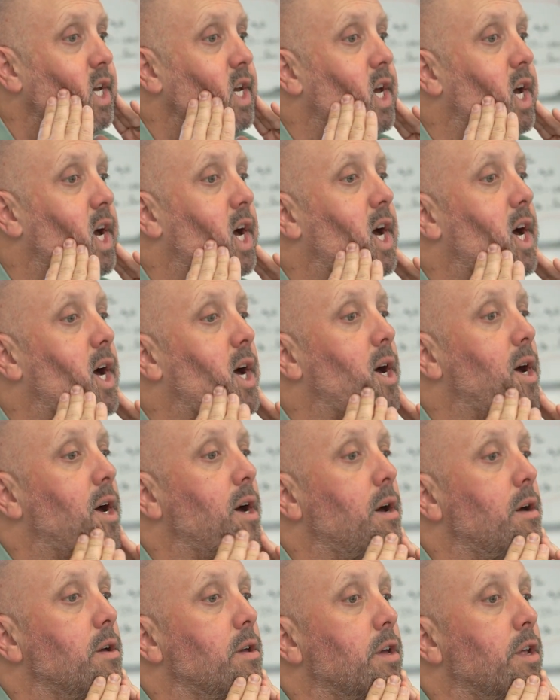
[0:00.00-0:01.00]

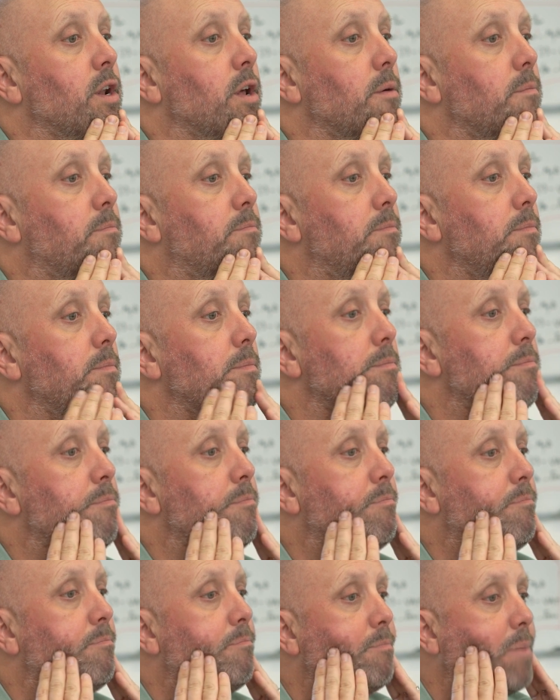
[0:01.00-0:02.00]

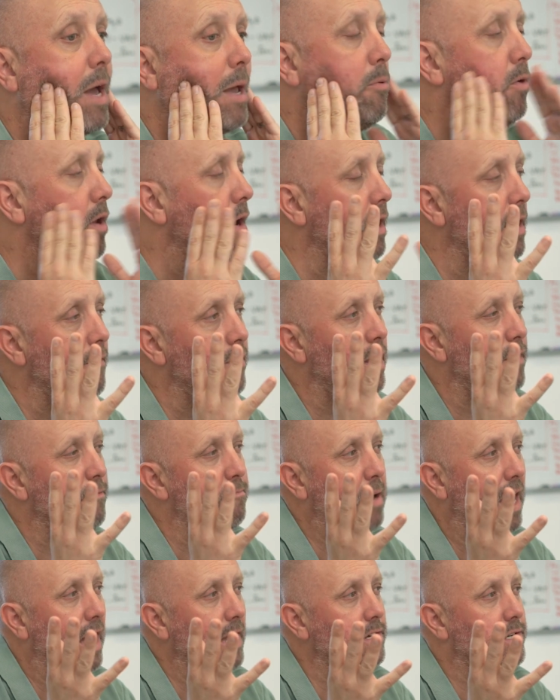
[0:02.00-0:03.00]
people don't have
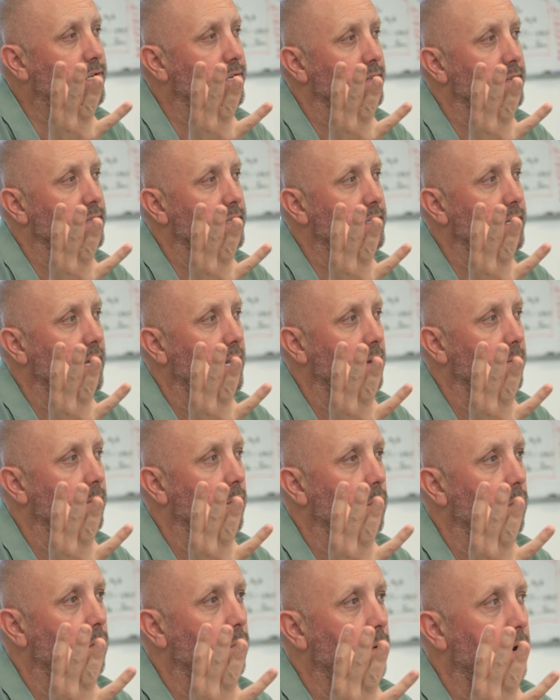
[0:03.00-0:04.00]
enough patience
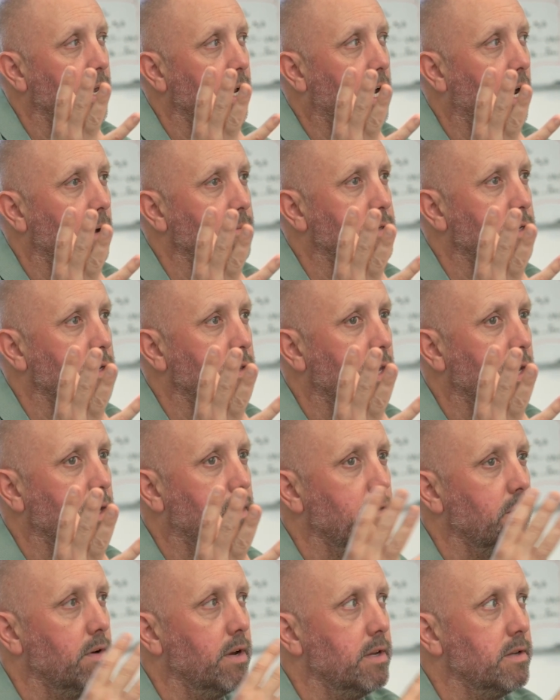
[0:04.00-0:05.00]
anymore when it comes to their
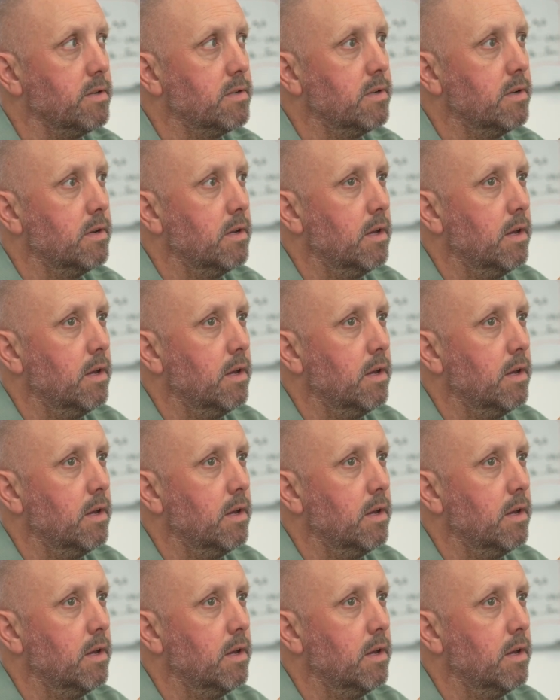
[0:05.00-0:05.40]
careers.